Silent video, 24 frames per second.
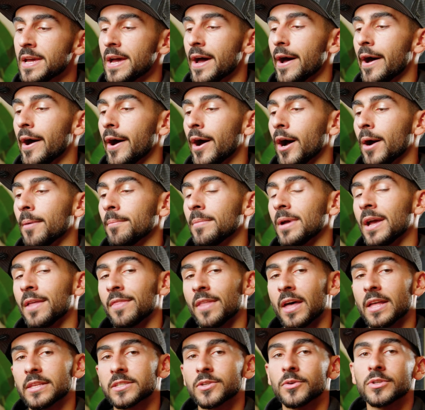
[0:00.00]
And
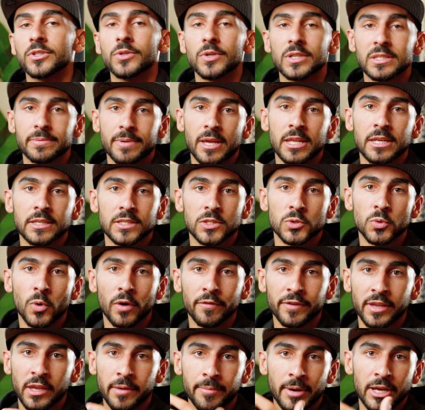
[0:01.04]
that's going to expand it to
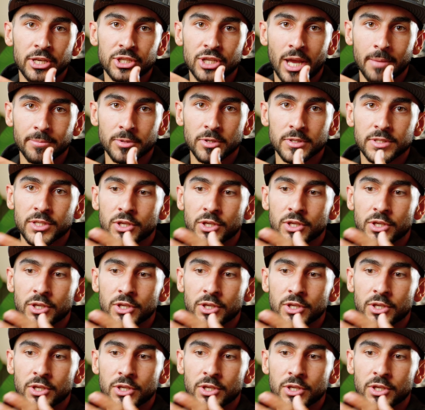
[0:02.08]
12 gigabyte chapters.